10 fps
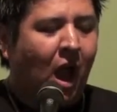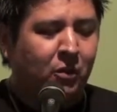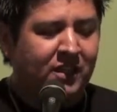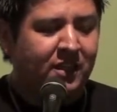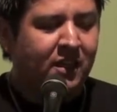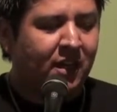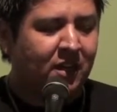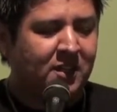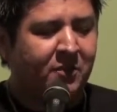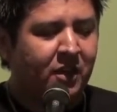I was sitting
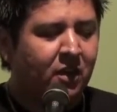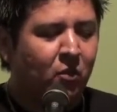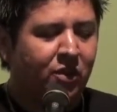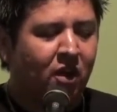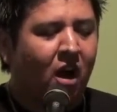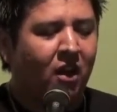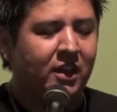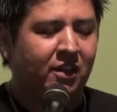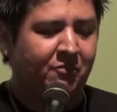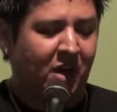and speaking with a
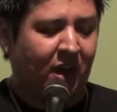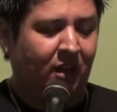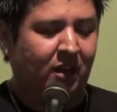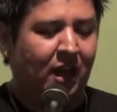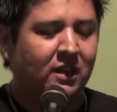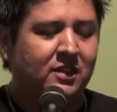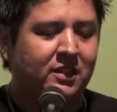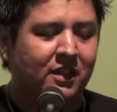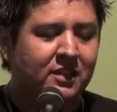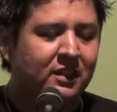colleague of mine and
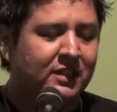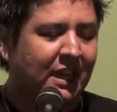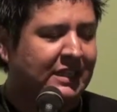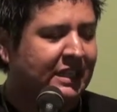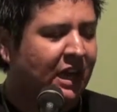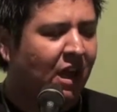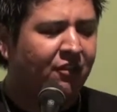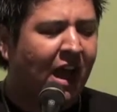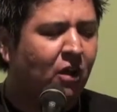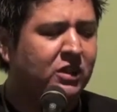discussing this idea of
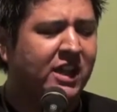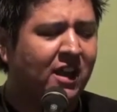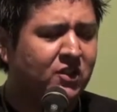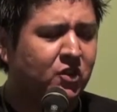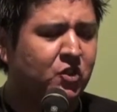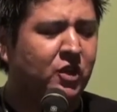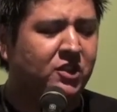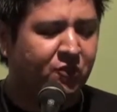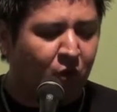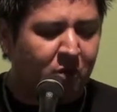how dancers
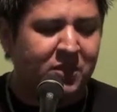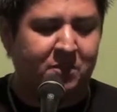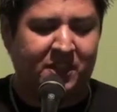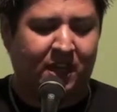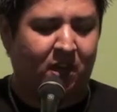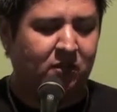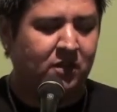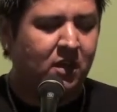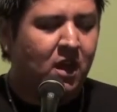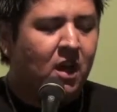transform
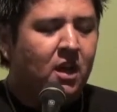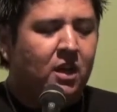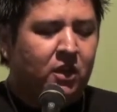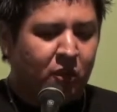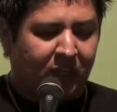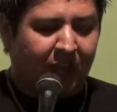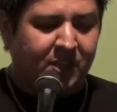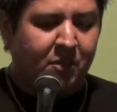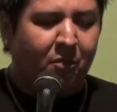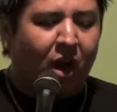themselves,
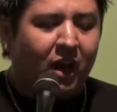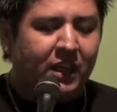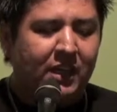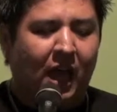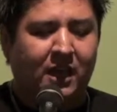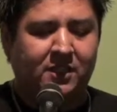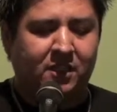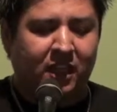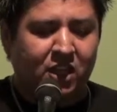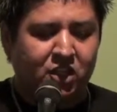utilizing body
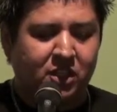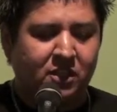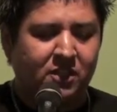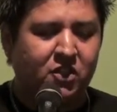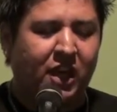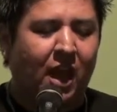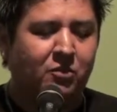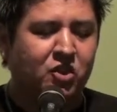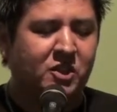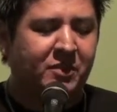isolations to
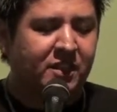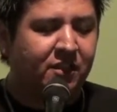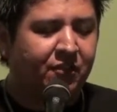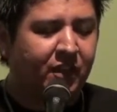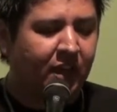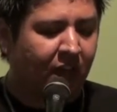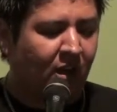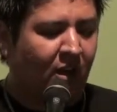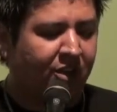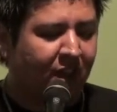capture specific
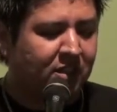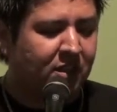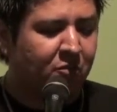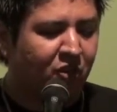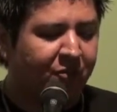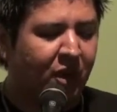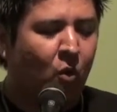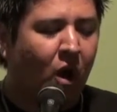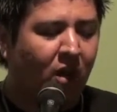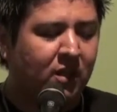and authentic movement
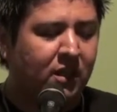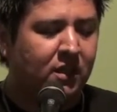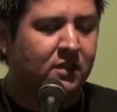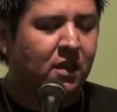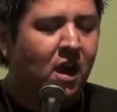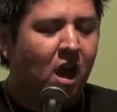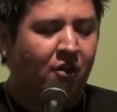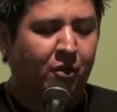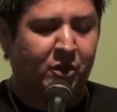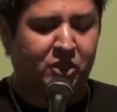qualities
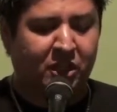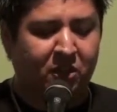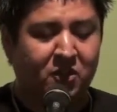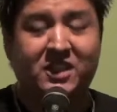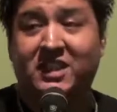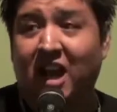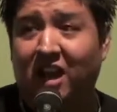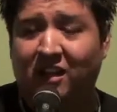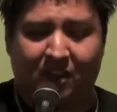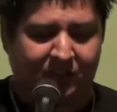of a particular
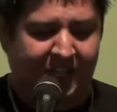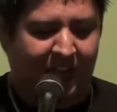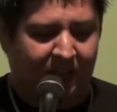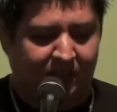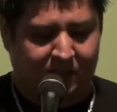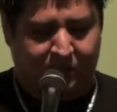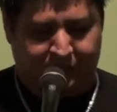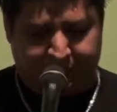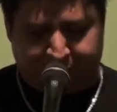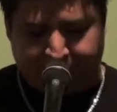style of dance.